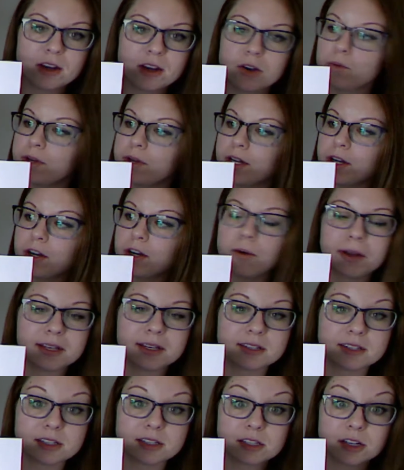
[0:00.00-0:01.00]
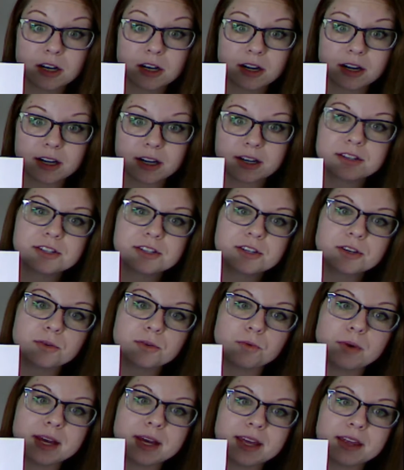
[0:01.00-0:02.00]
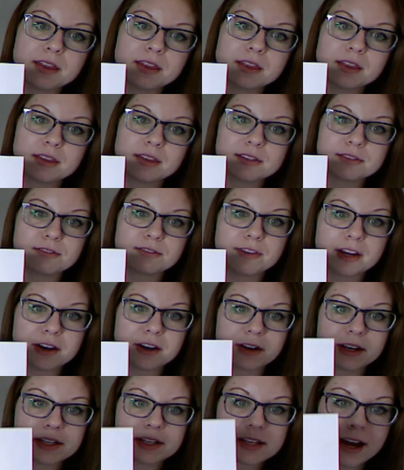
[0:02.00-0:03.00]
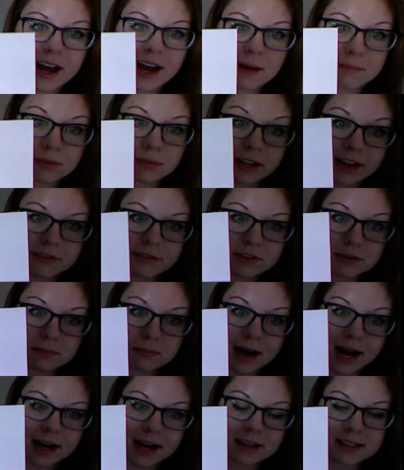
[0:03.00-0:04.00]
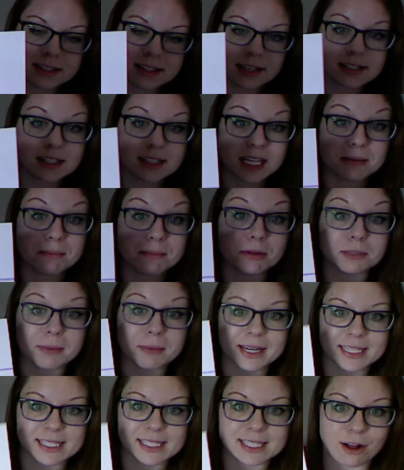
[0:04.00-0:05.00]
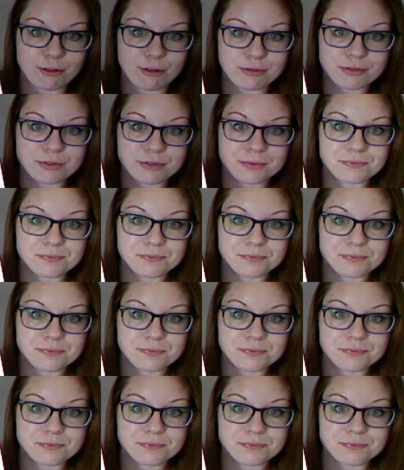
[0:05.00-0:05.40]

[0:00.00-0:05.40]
we are going to start with this very top left box that's labeled myself.